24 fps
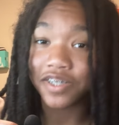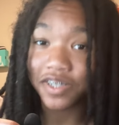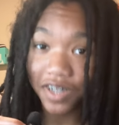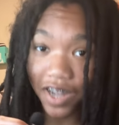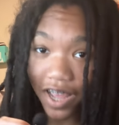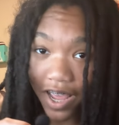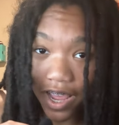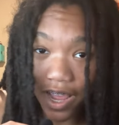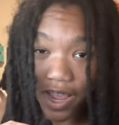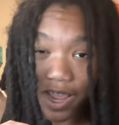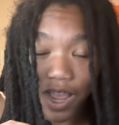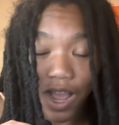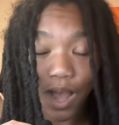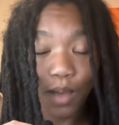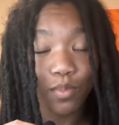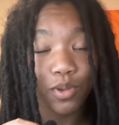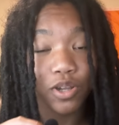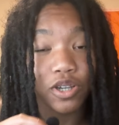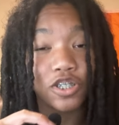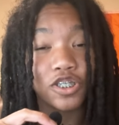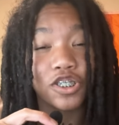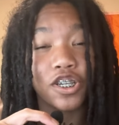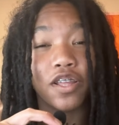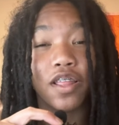Today, I'm here
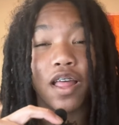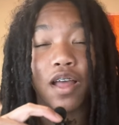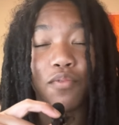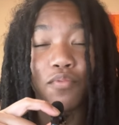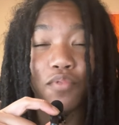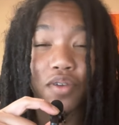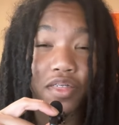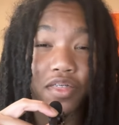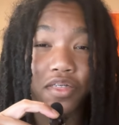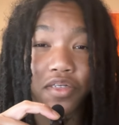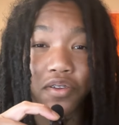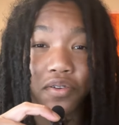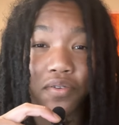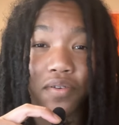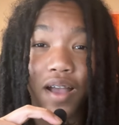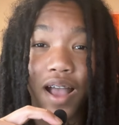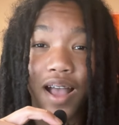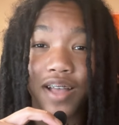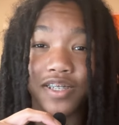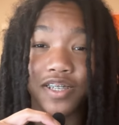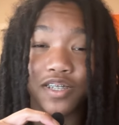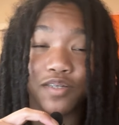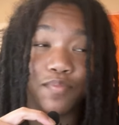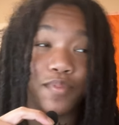to share that with you
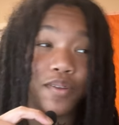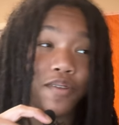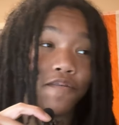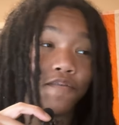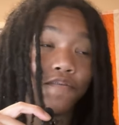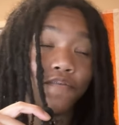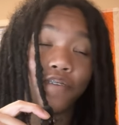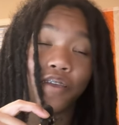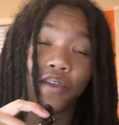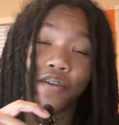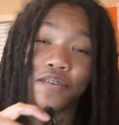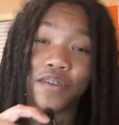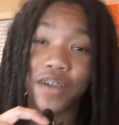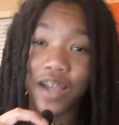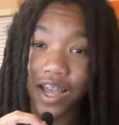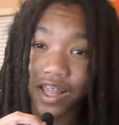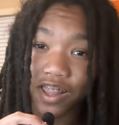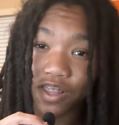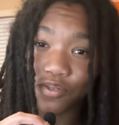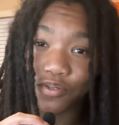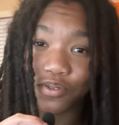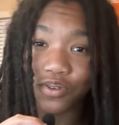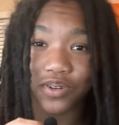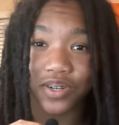as it's been very
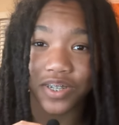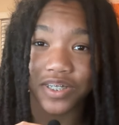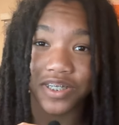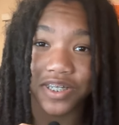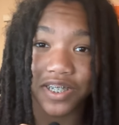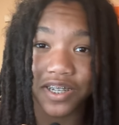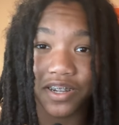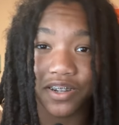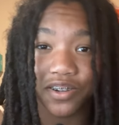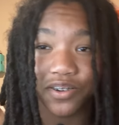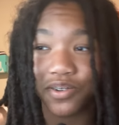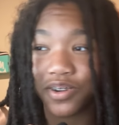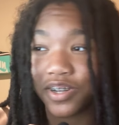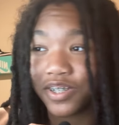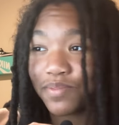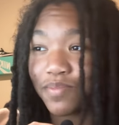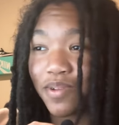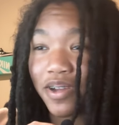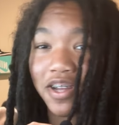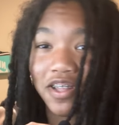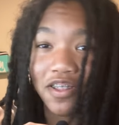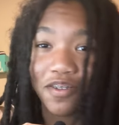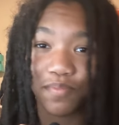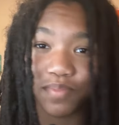highly requested across my
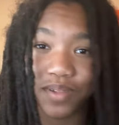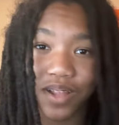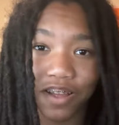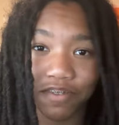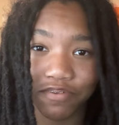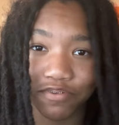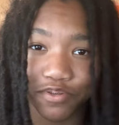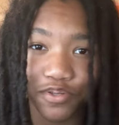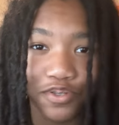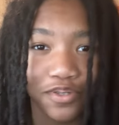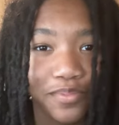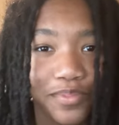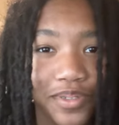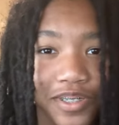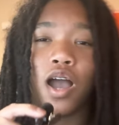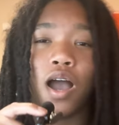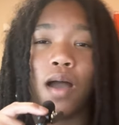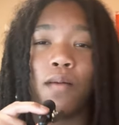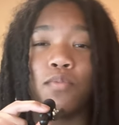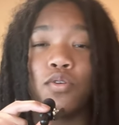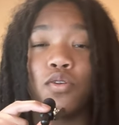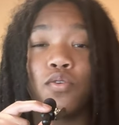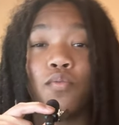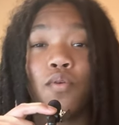other platforms.
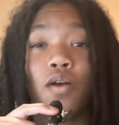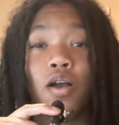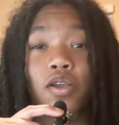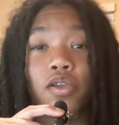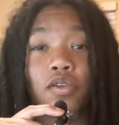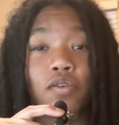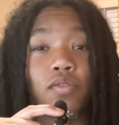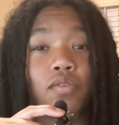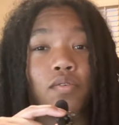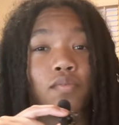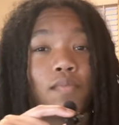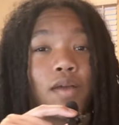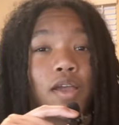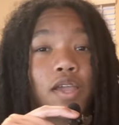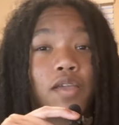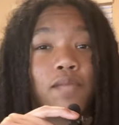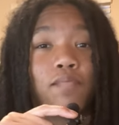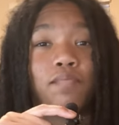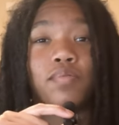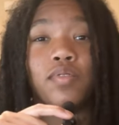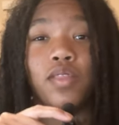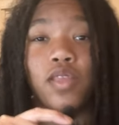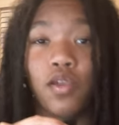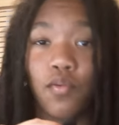I'm going to walk you through my
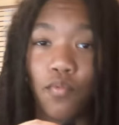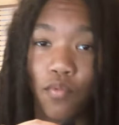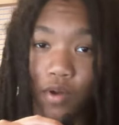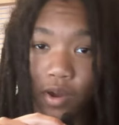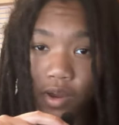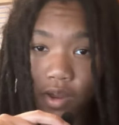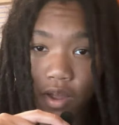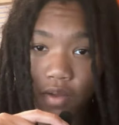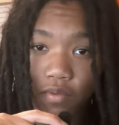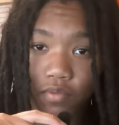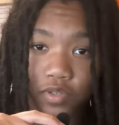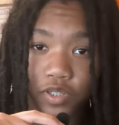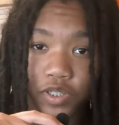complete workout